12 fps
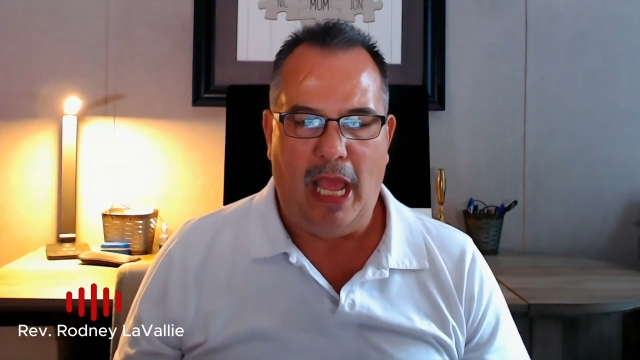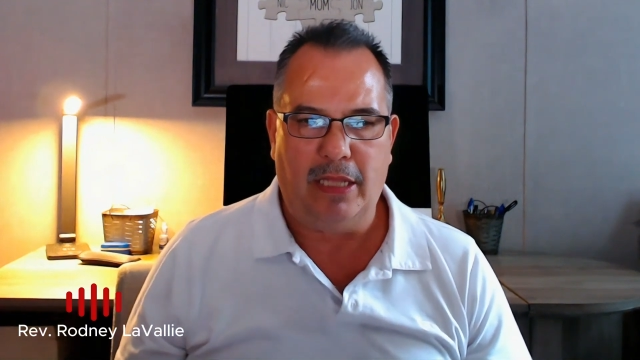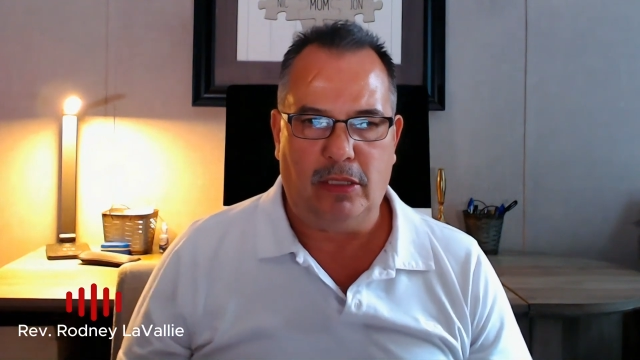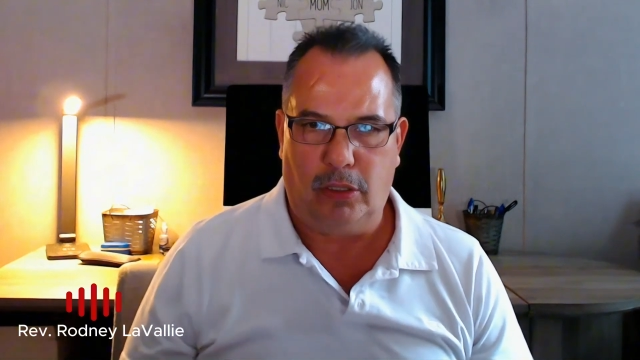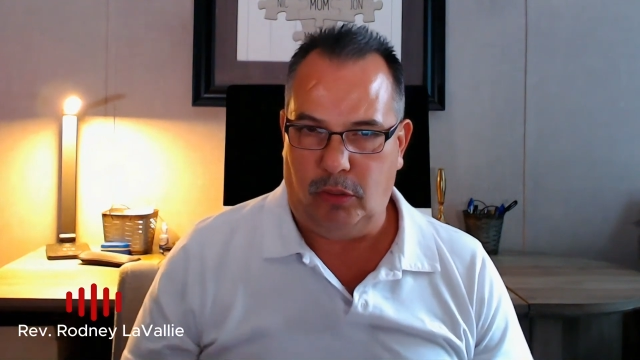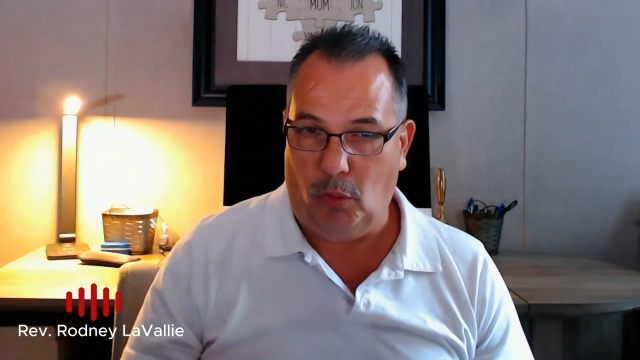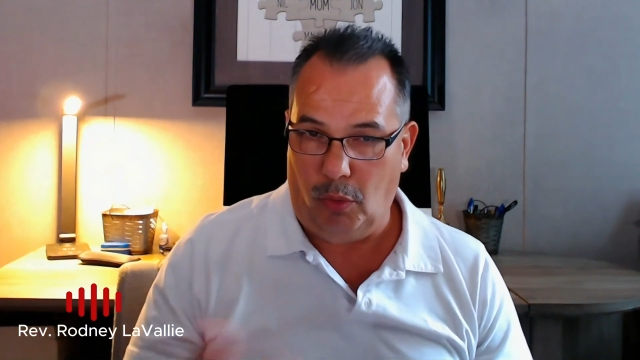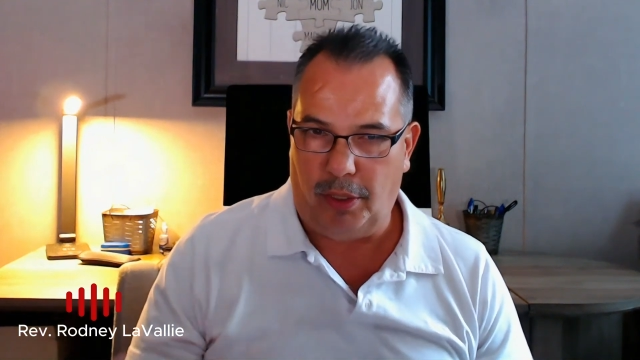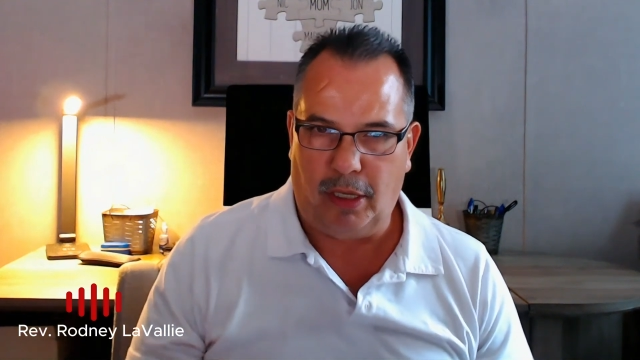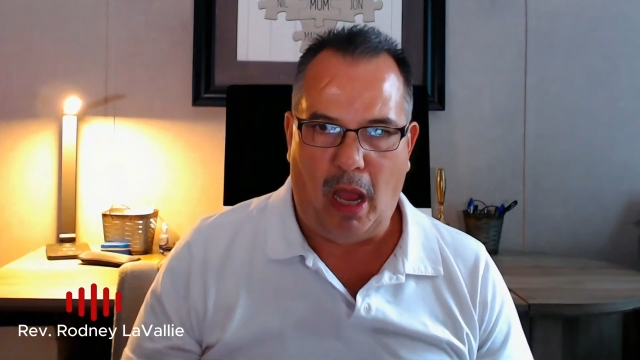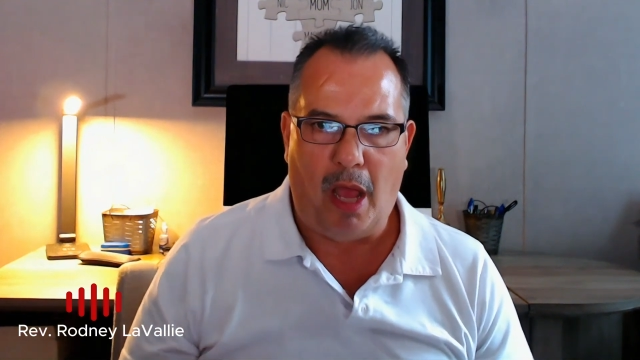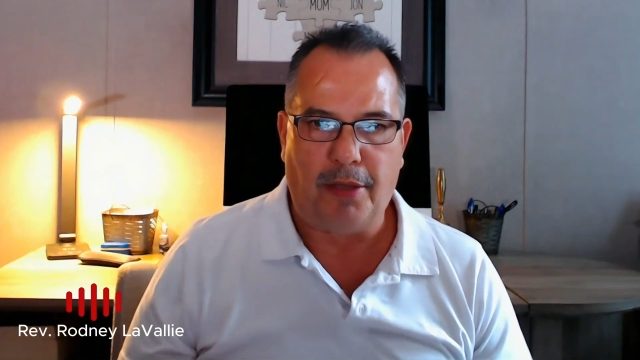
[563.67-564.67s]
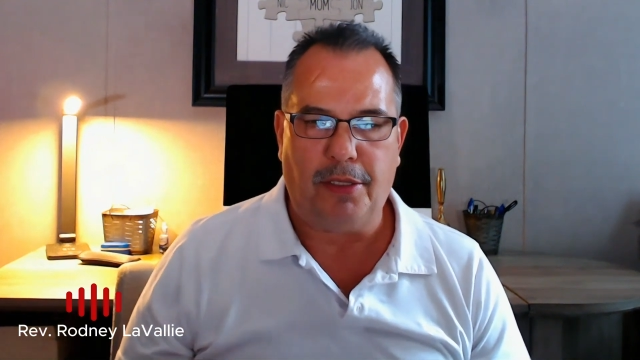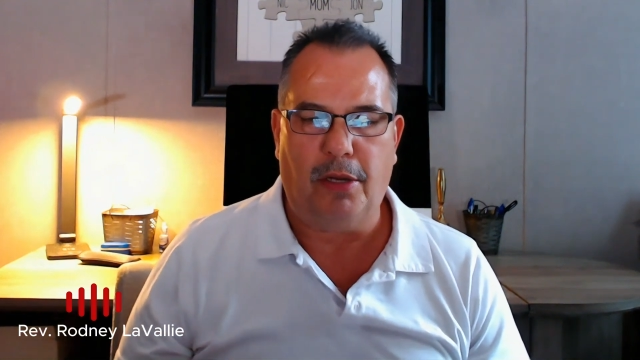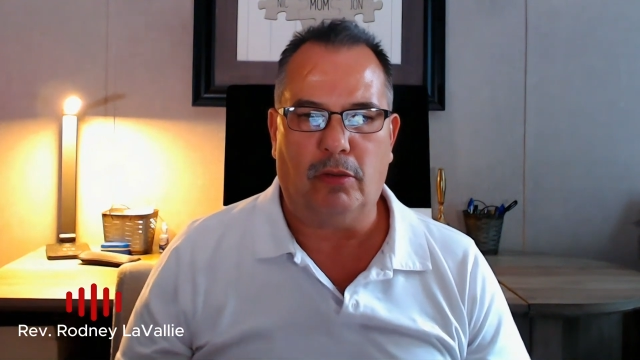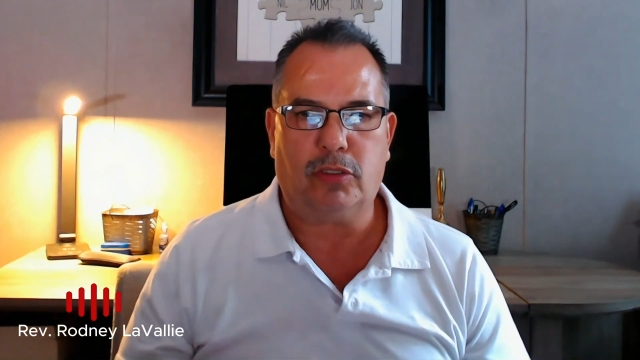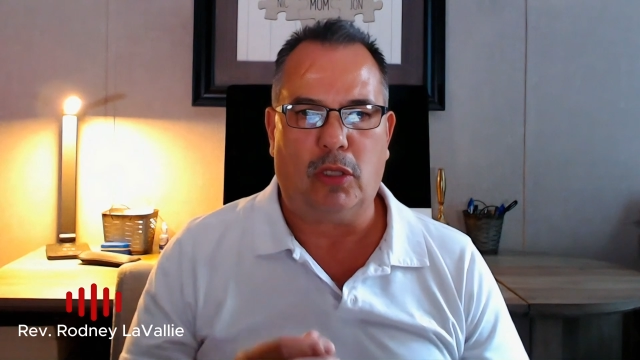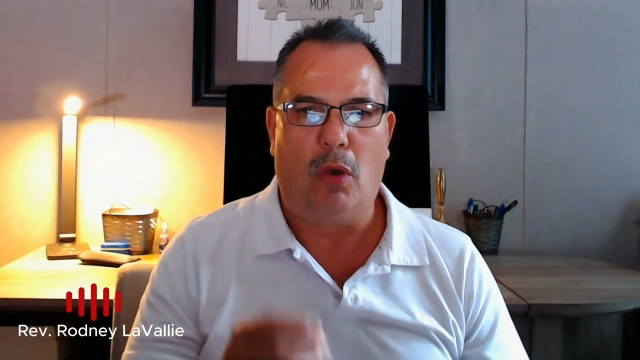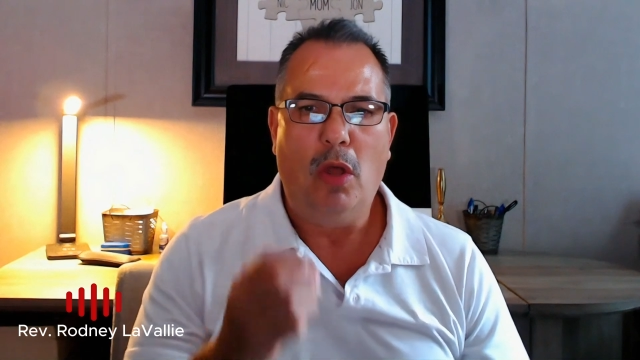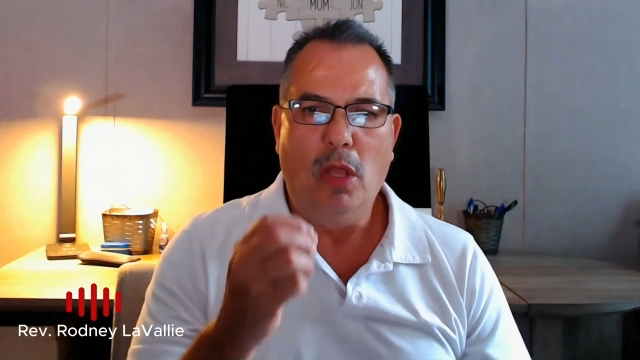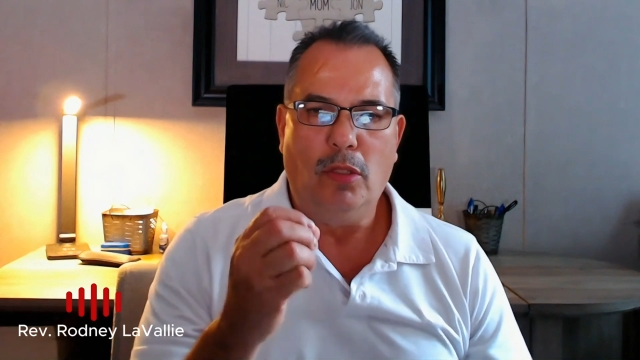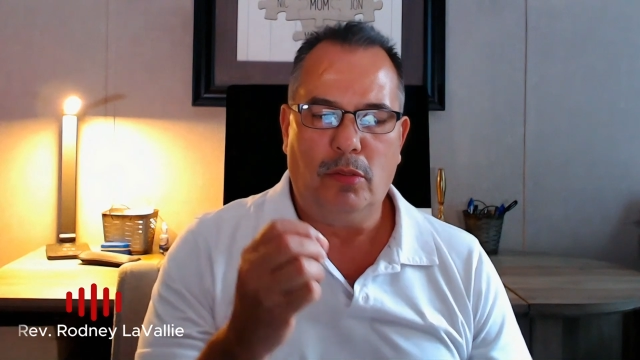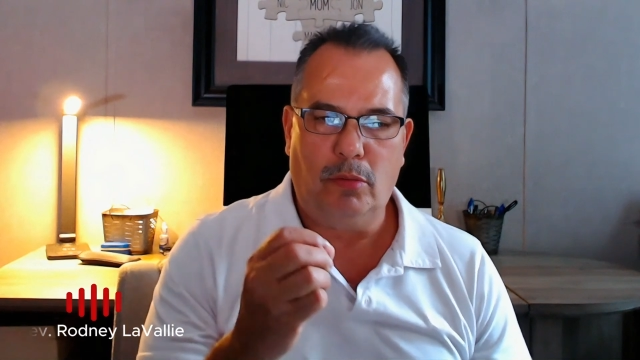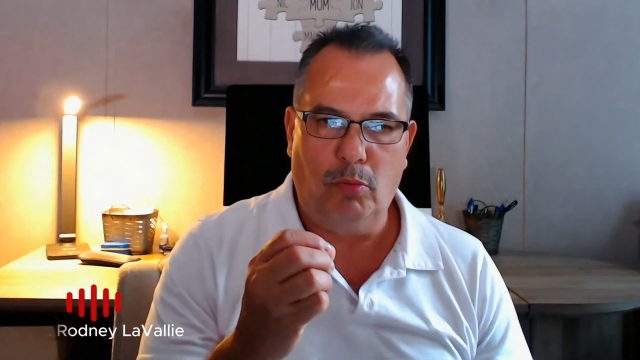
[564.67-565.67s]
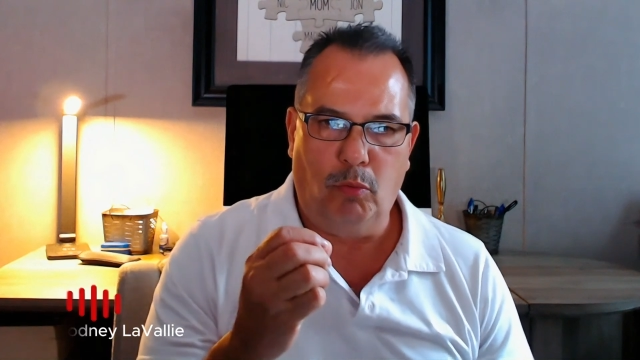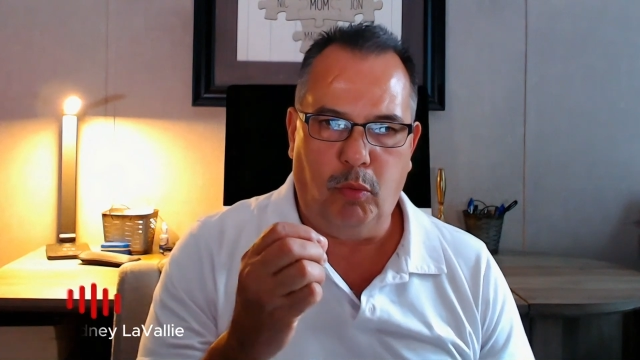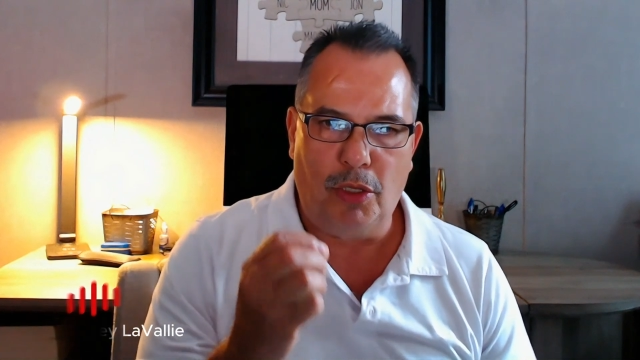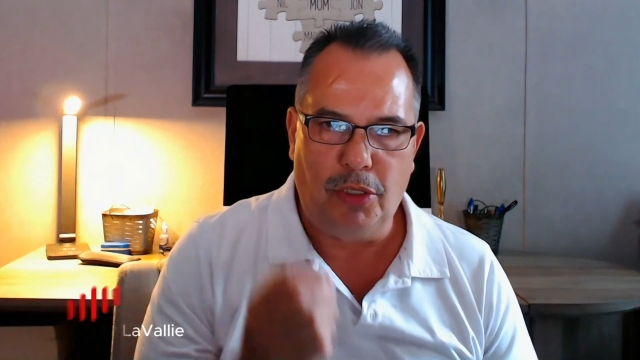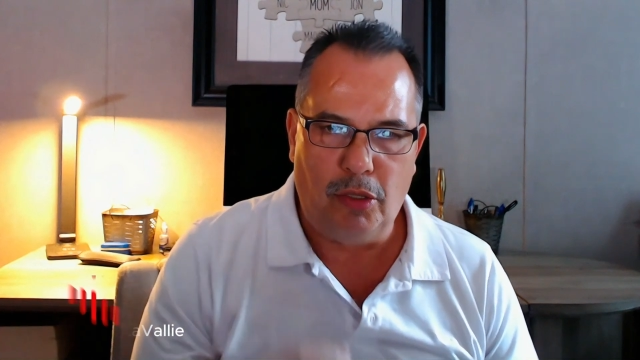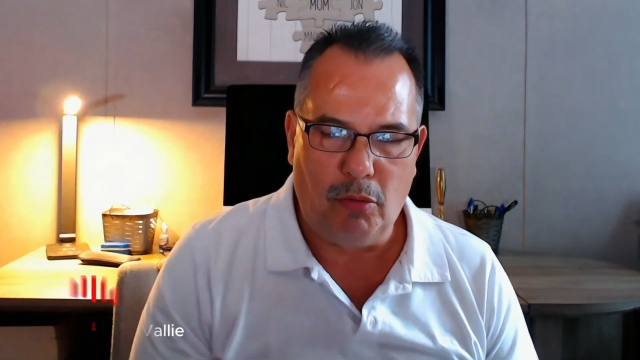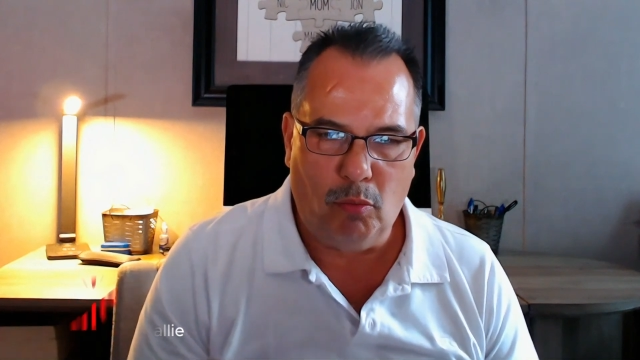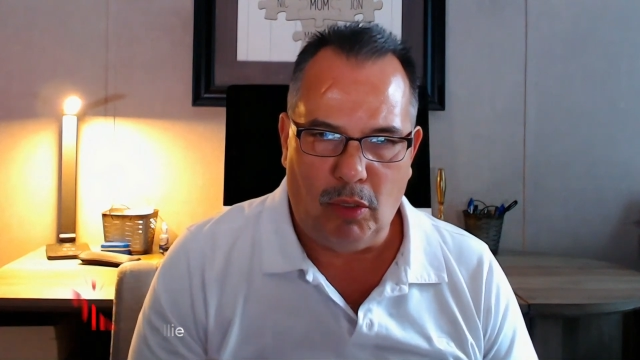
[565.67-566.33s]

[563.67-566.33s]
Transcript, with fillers: and the word of god you know so when you